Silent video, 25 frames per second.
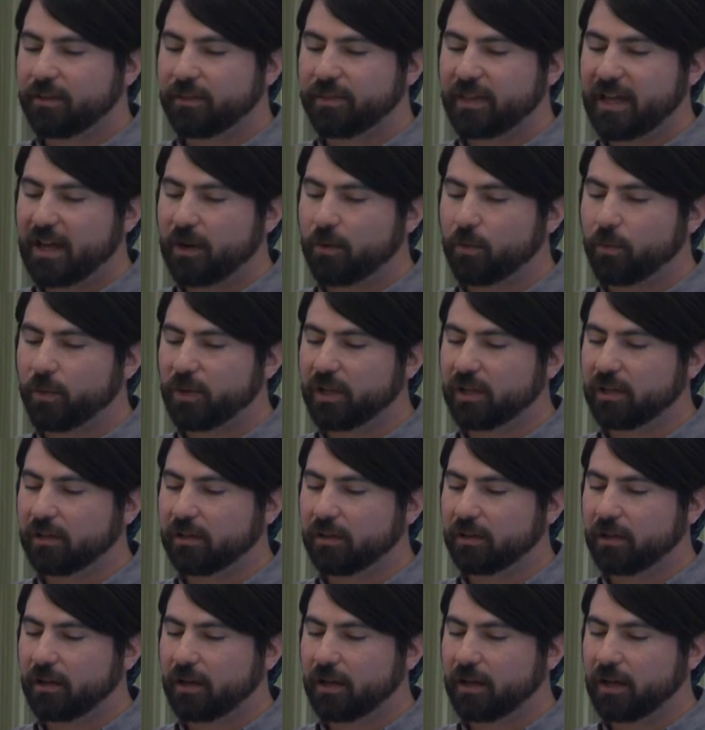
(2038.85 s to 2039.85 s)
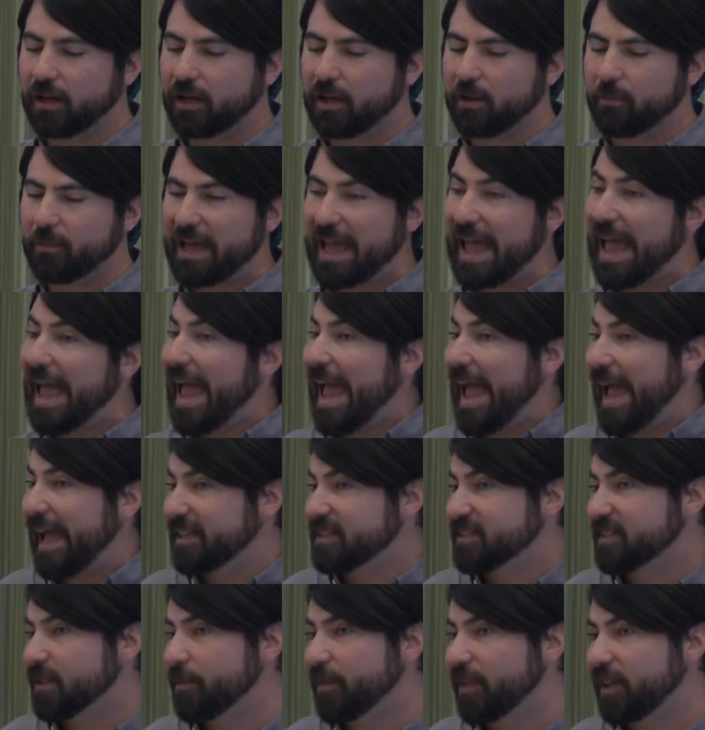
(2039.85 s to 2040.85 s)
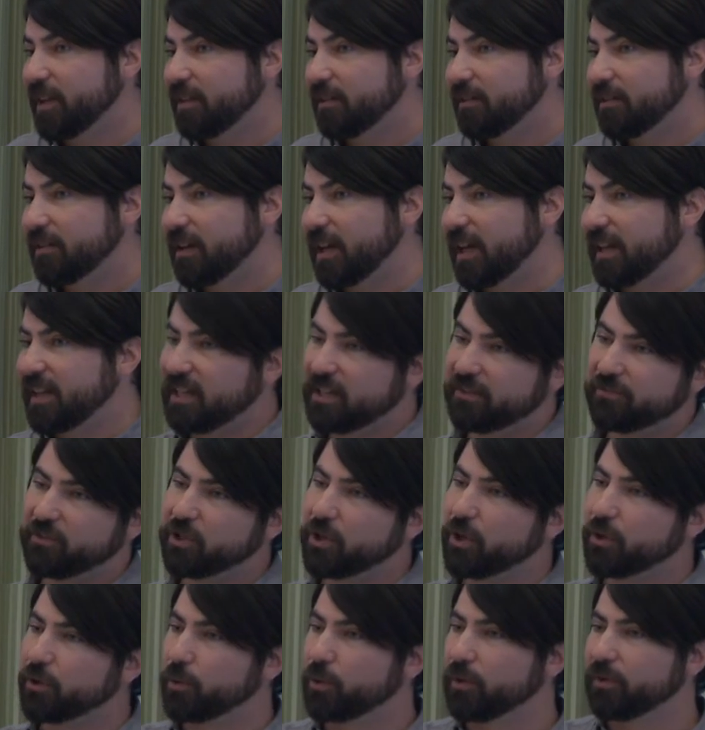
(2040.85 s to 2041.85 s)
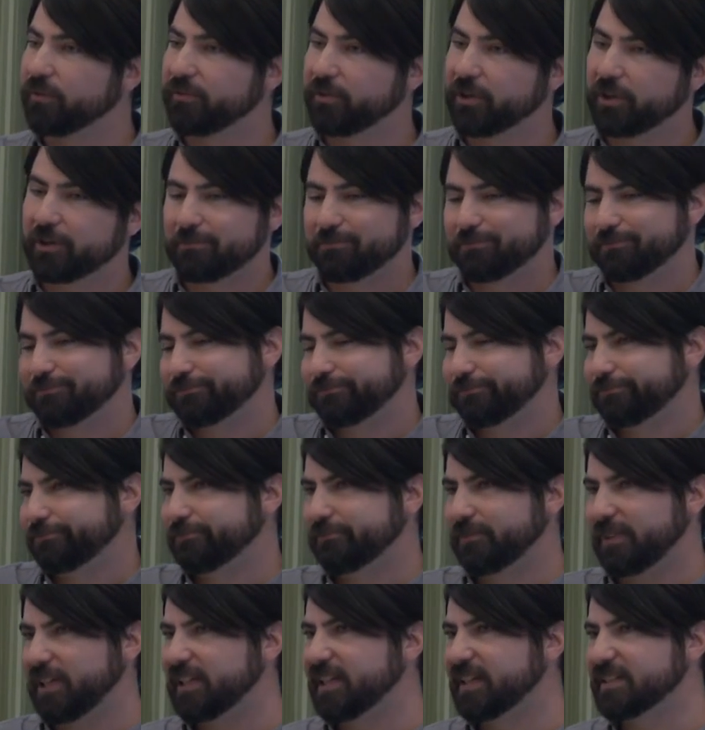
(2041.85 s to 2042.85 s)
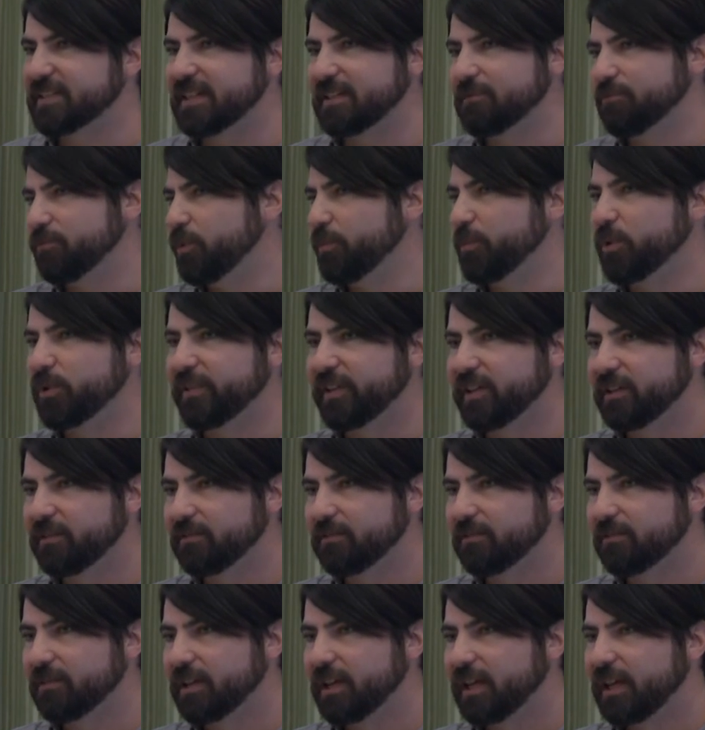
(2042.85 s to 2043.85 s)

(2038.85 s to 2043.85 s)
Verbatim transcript: that will um, add something, and then if you go to revert, it doesn't remove it,